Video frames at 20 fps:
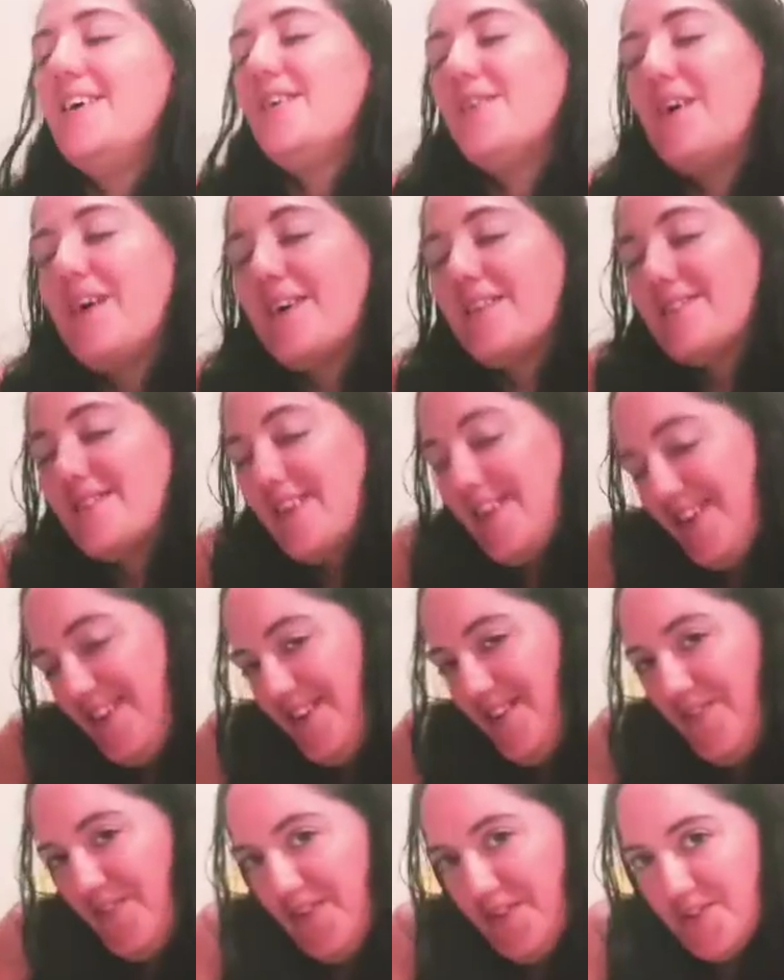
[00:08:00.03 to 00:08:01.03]
Well, thank
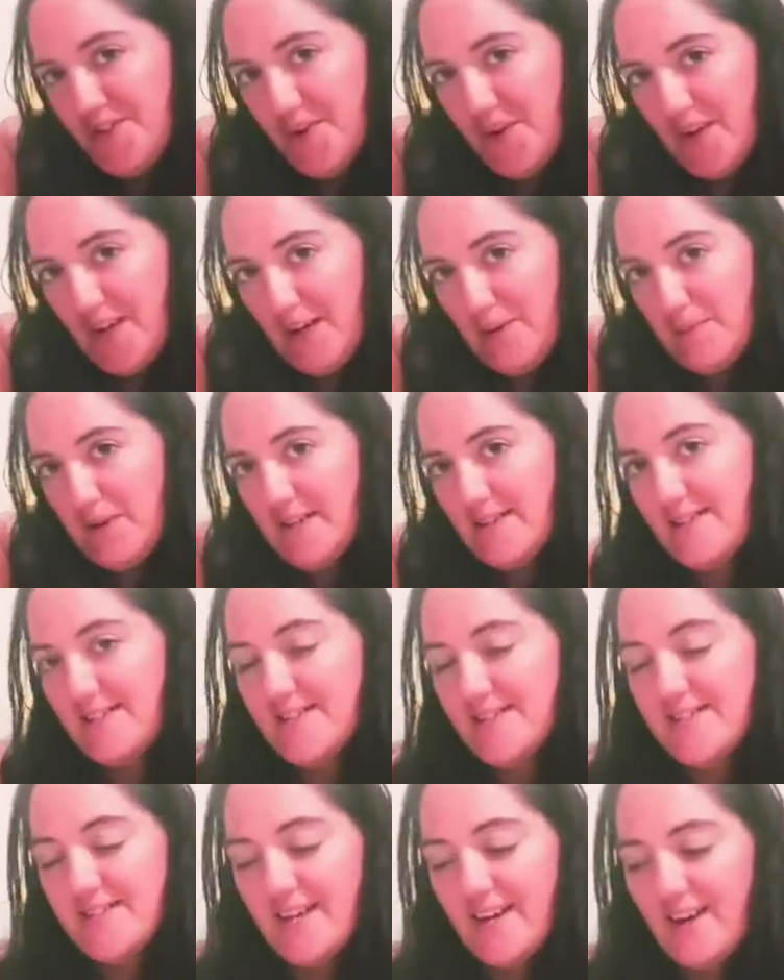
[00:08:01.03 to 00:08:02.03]
you for joining me
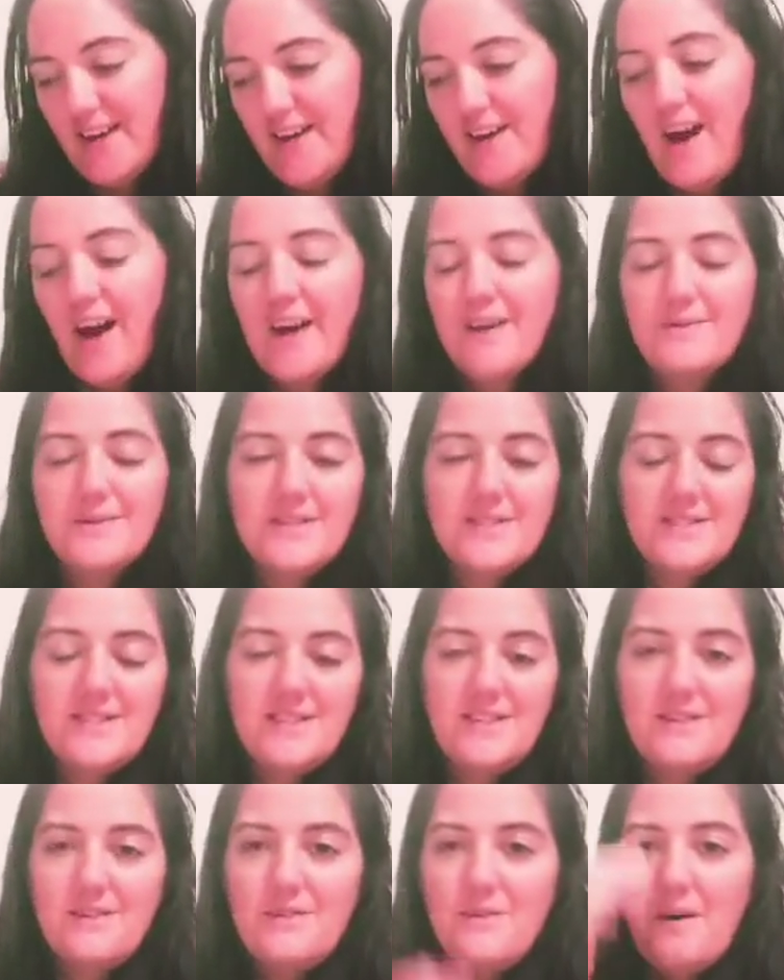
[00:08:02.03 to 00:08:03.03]
today. I will
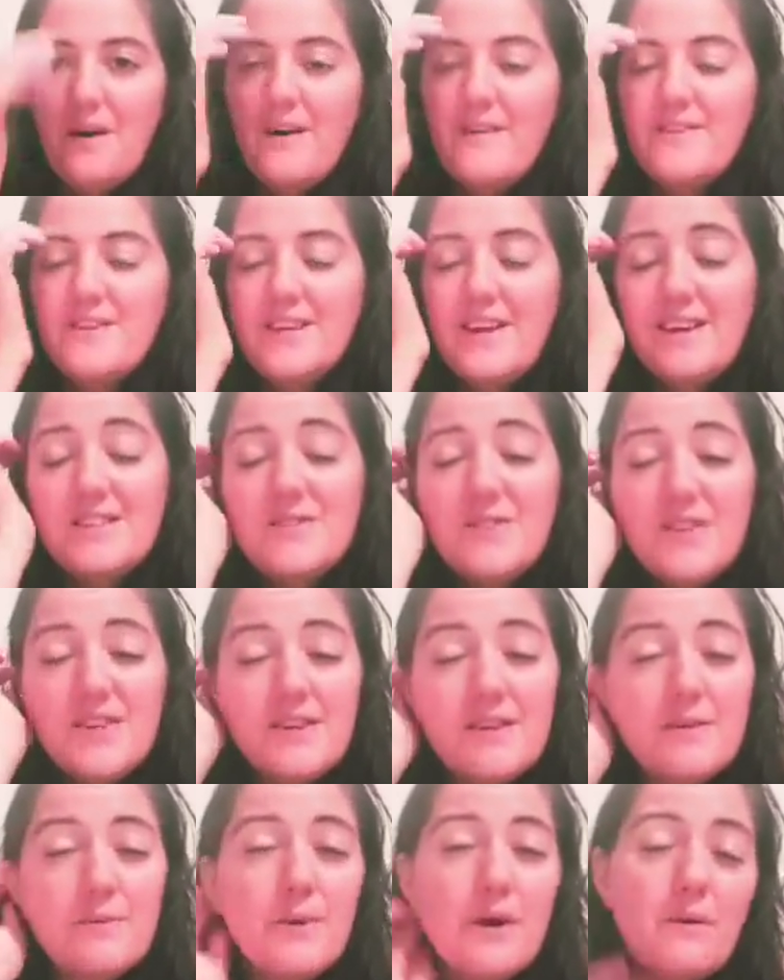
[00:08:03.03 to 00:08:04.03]
see you on the next
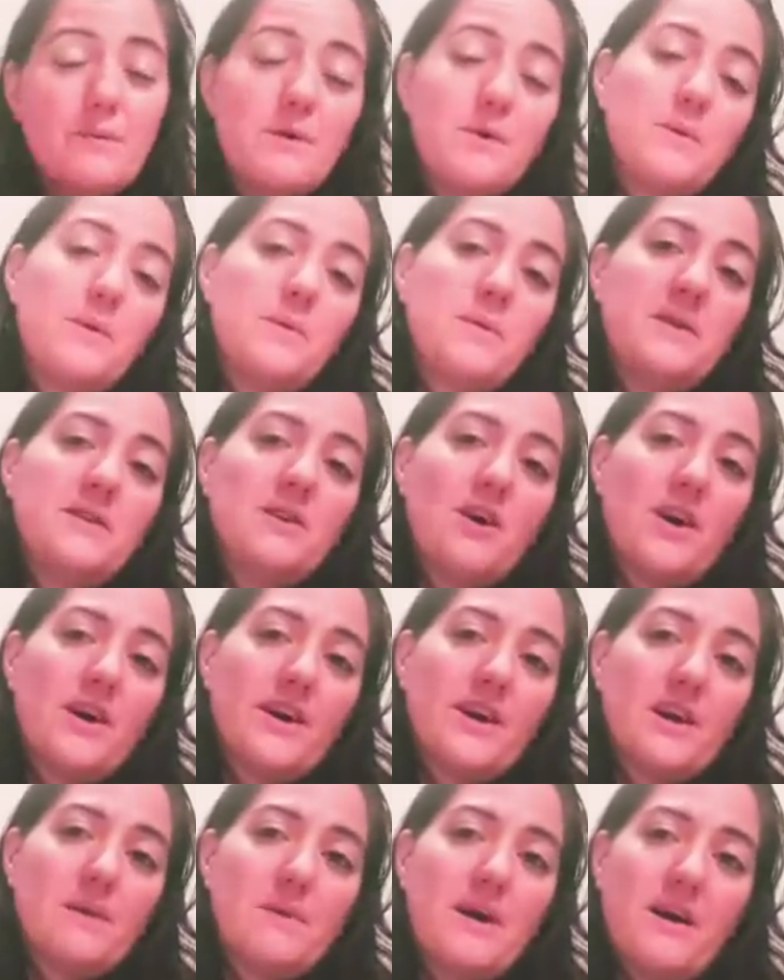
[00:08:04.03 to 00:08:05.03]
video where we will be
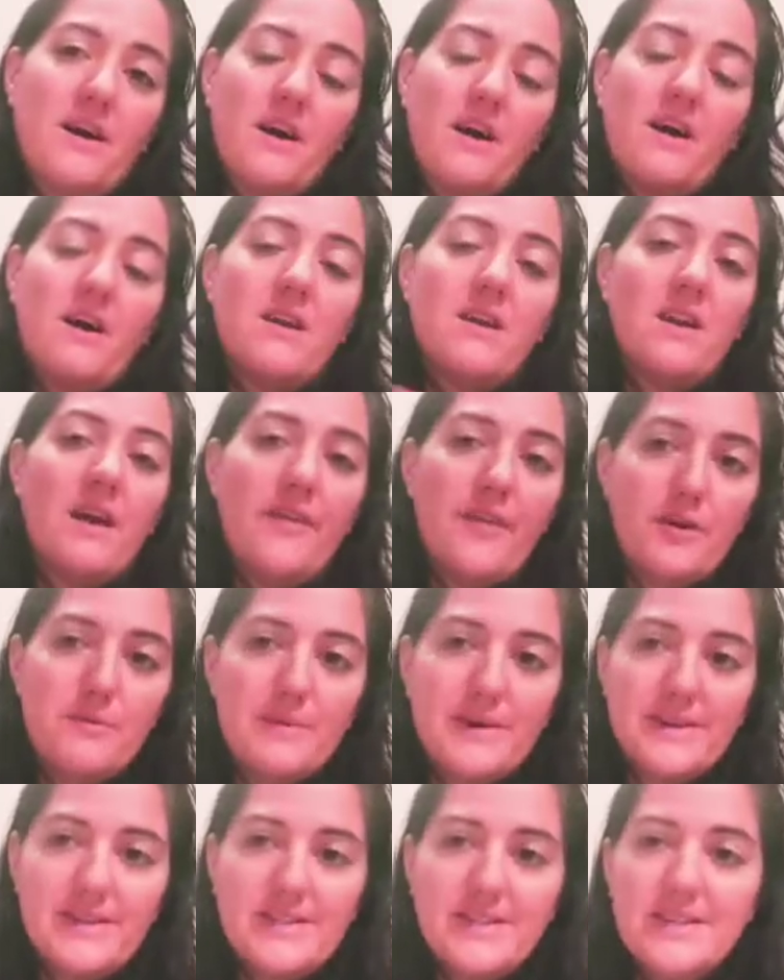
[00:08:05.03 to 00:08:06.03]
talking about another
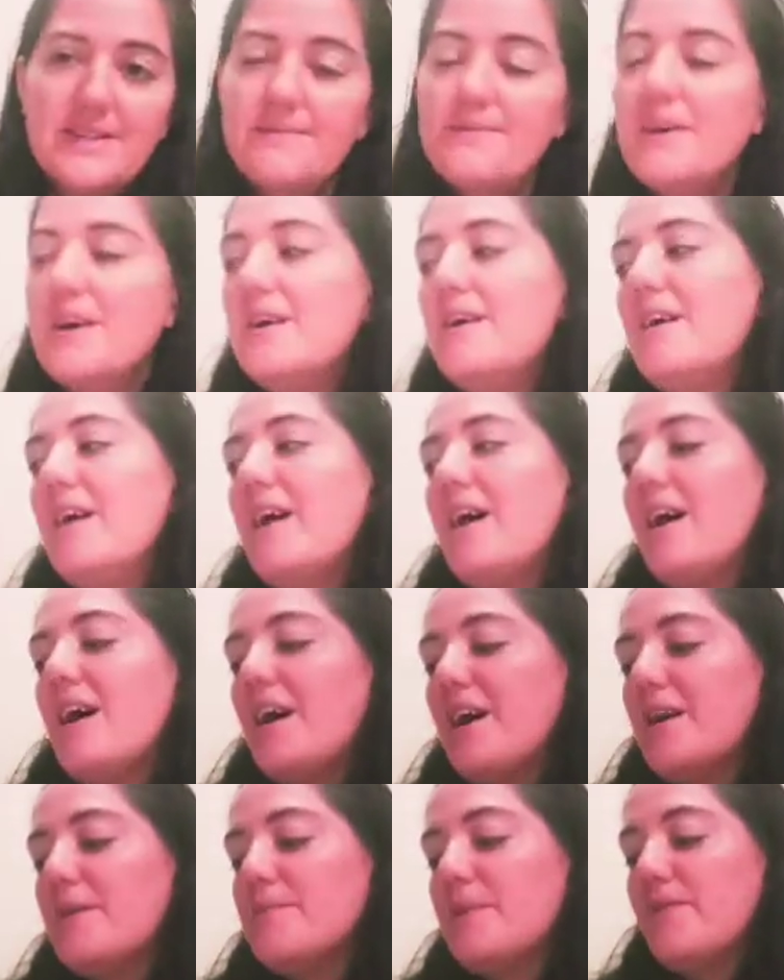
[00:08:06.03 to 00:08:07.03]
bandha.
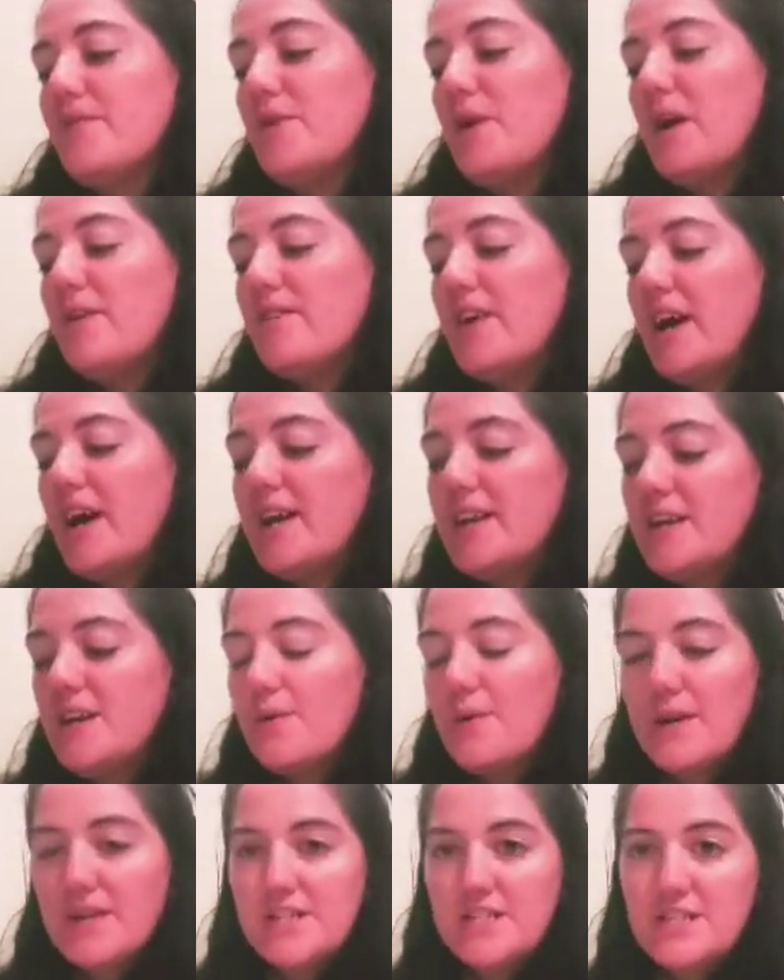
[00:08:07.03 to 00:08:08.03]
If you have any
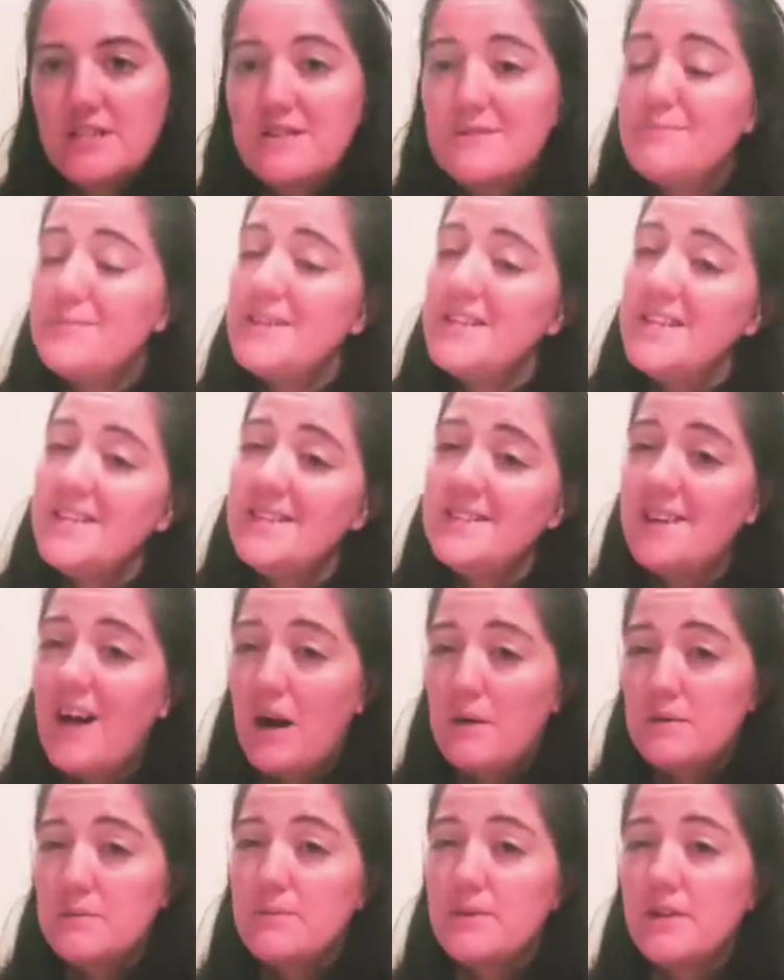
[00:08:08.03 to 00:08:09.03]
questions, please
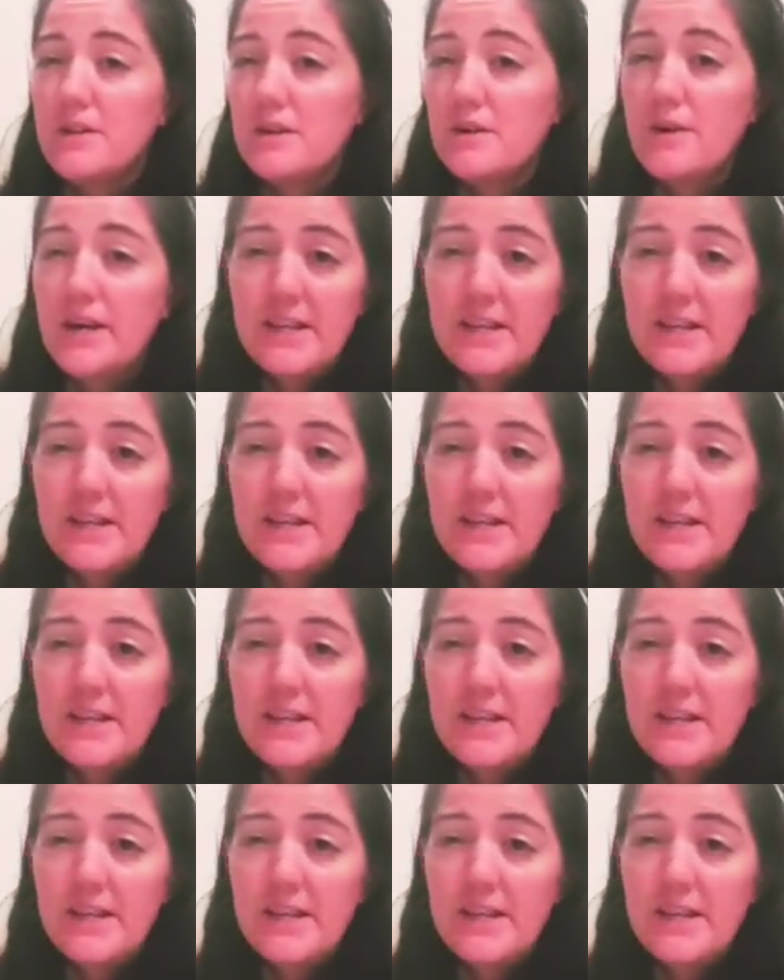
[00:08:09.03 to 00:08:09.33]
comment below.